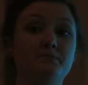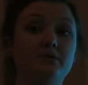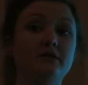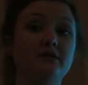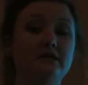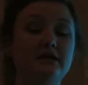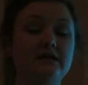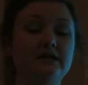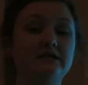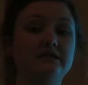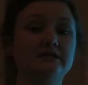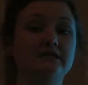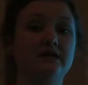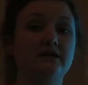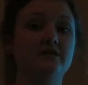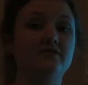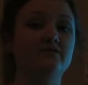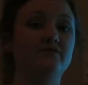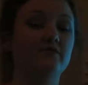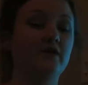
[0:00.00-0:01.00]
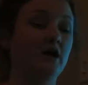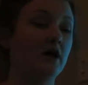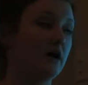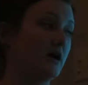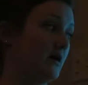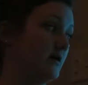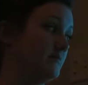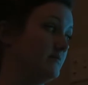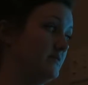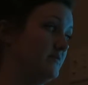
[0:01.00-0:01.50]
police and
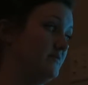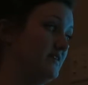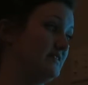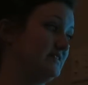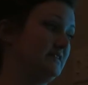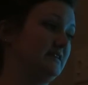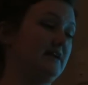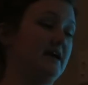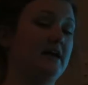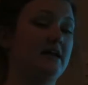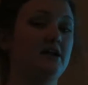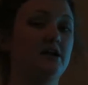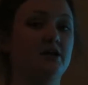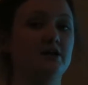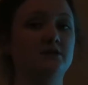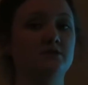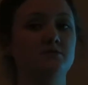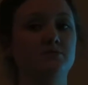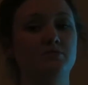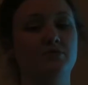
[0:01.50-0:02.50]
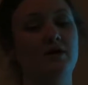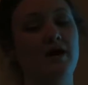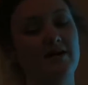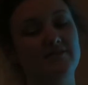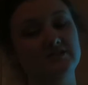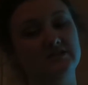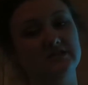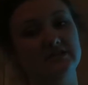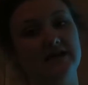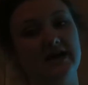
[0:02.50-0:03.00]
investigators,
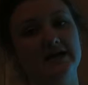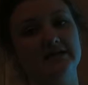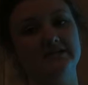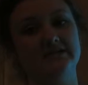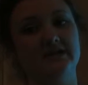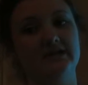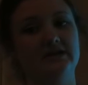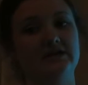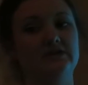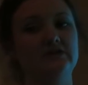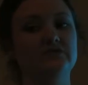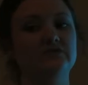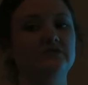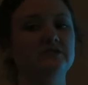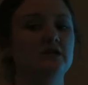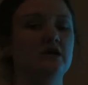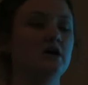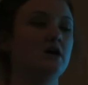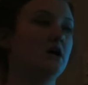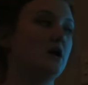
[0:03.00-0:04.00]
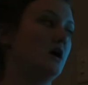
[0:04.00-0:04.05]
private detectives,